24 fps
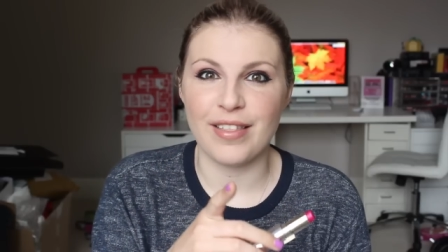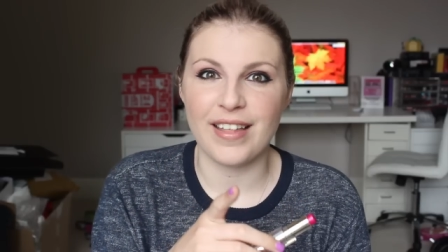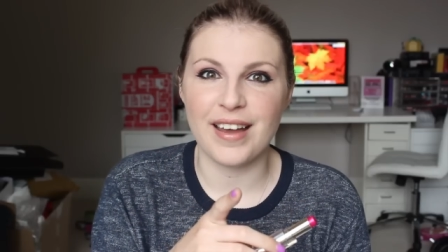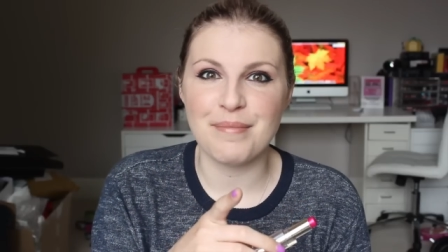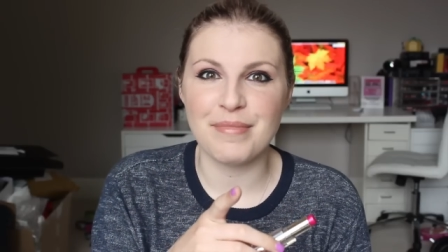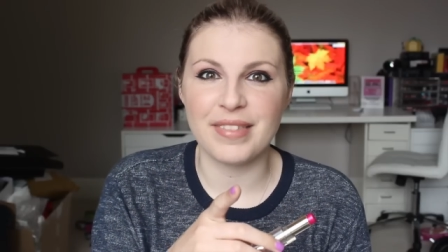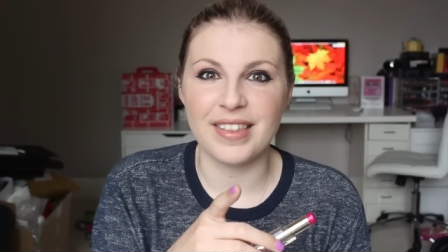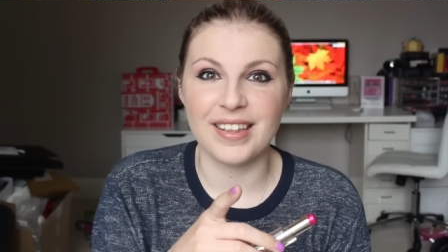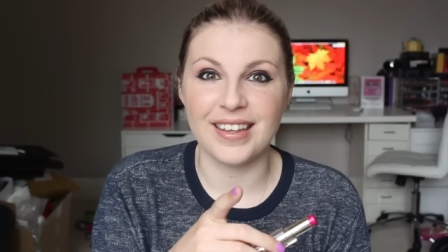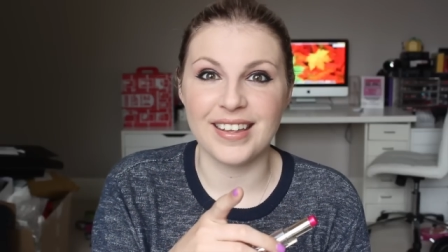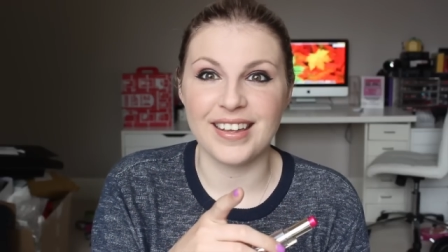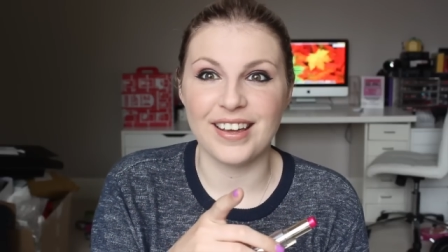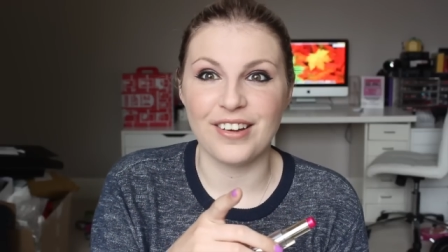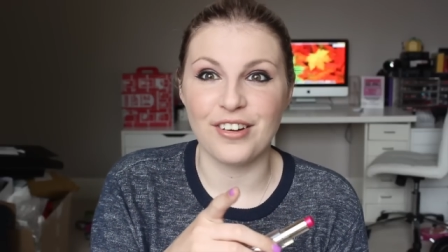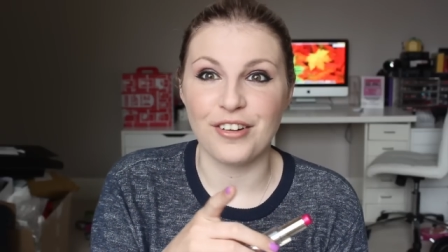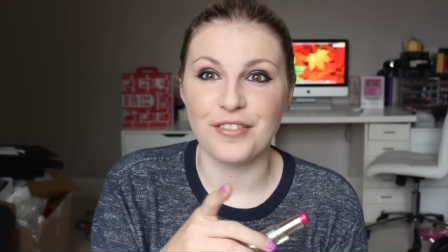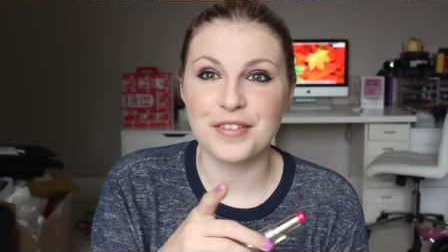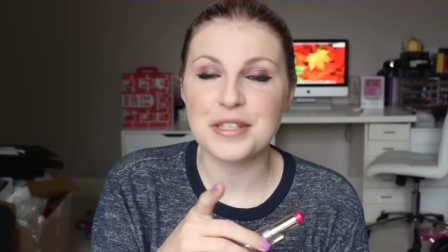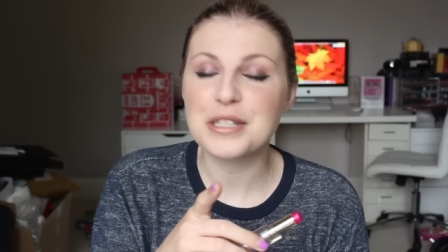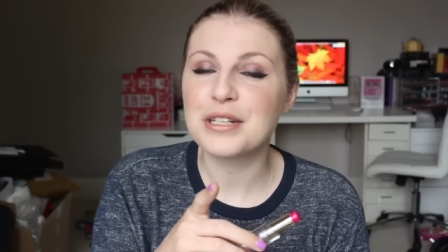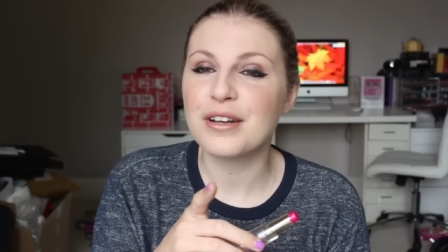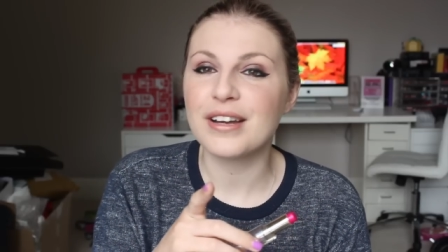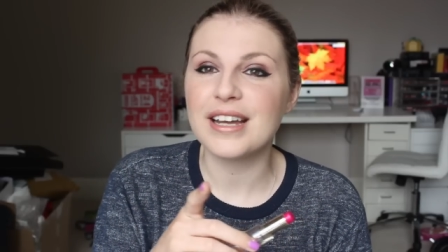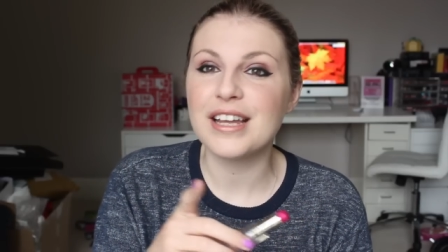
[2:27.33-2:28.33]
that I'm thinking
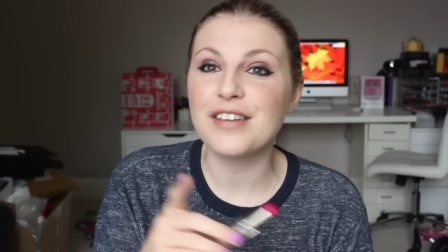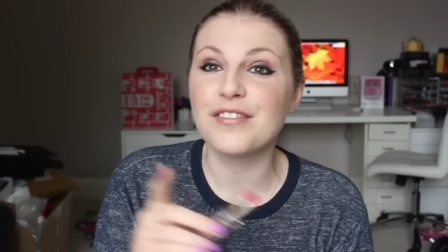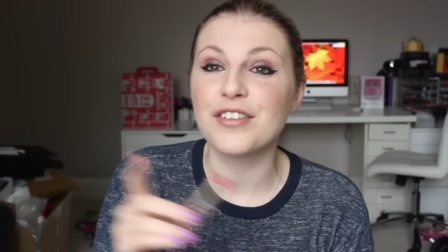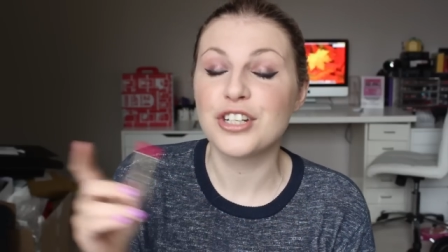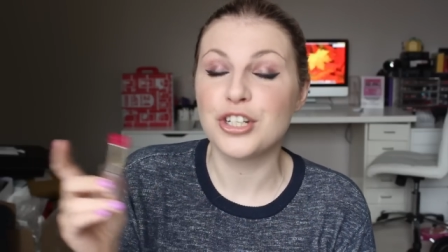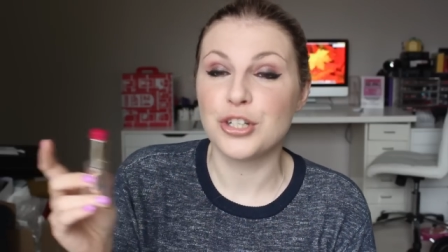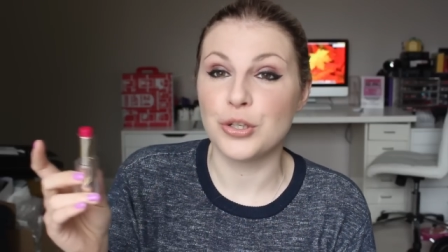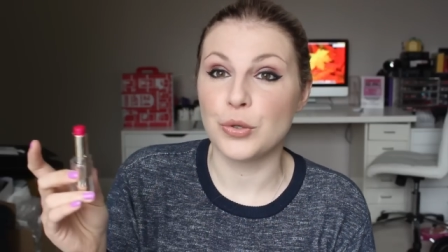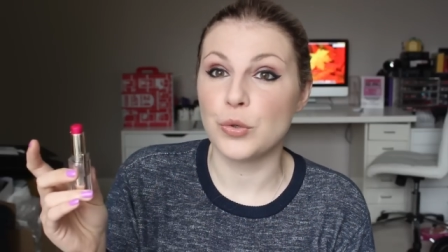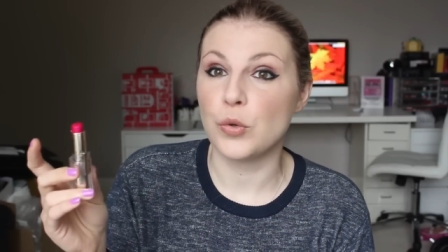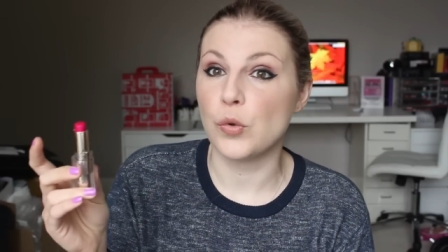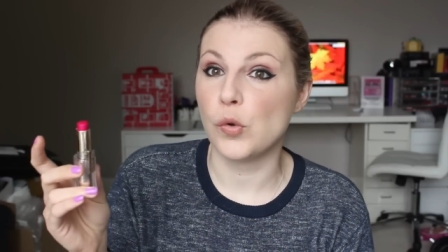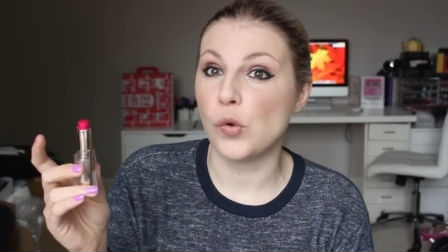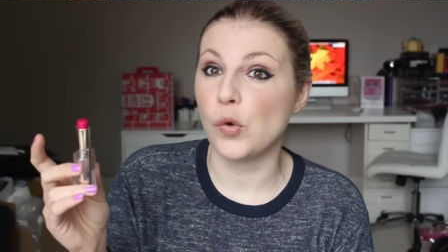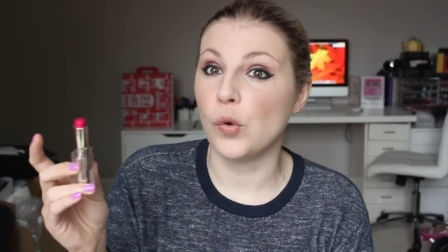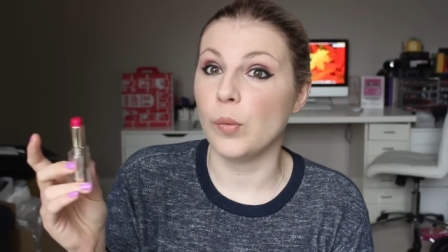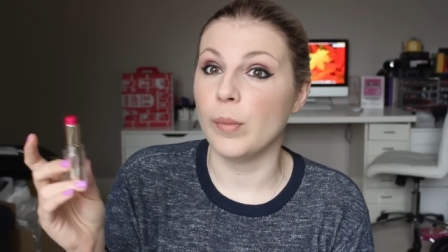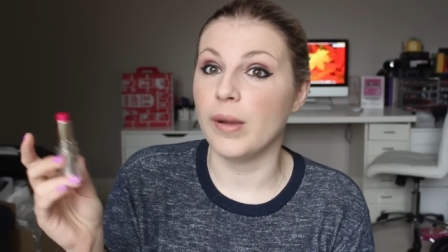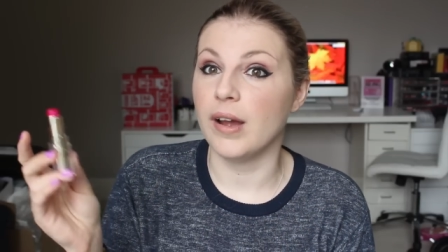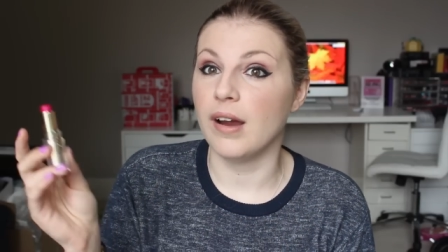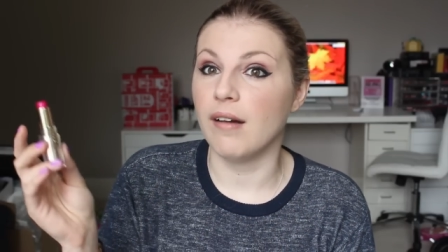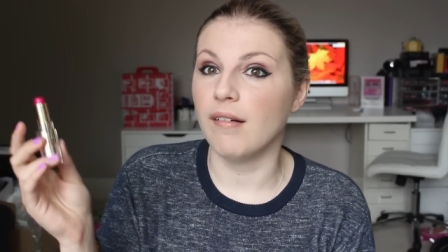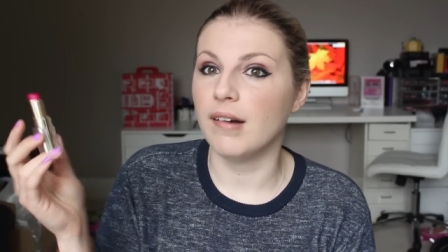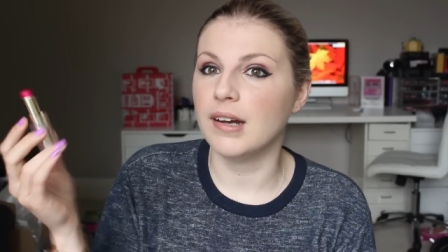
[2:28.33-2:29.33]
of? It's not even
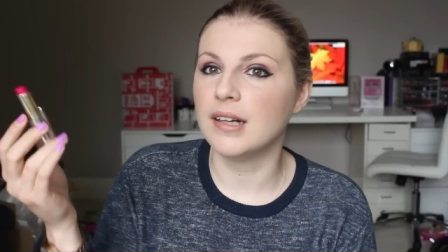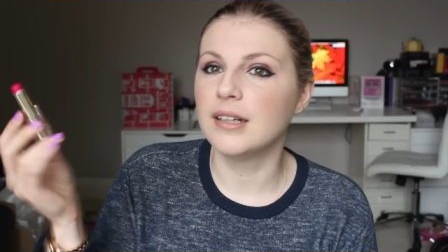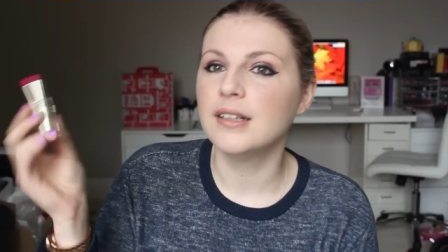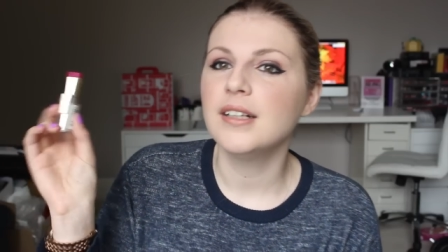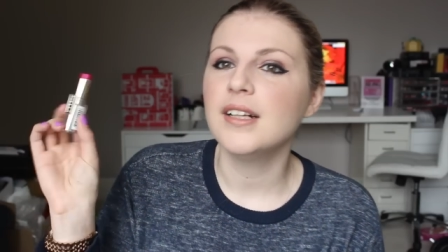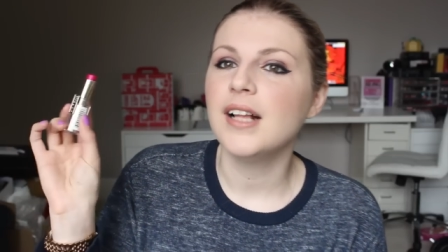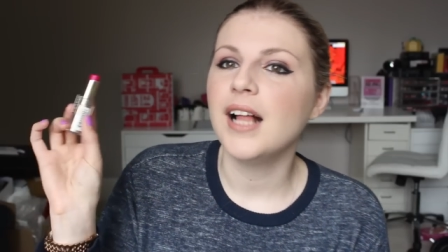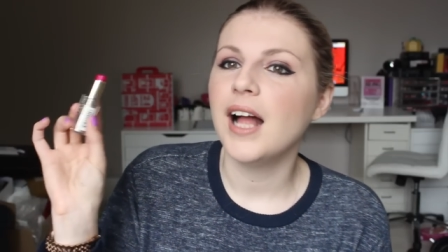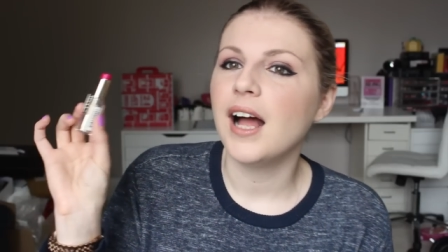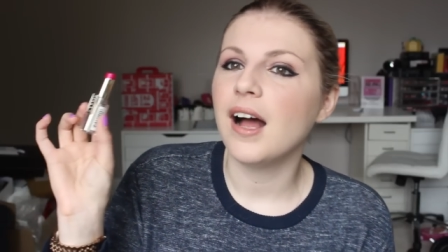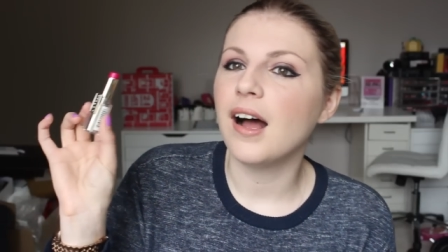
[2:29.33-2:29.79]
Schumera.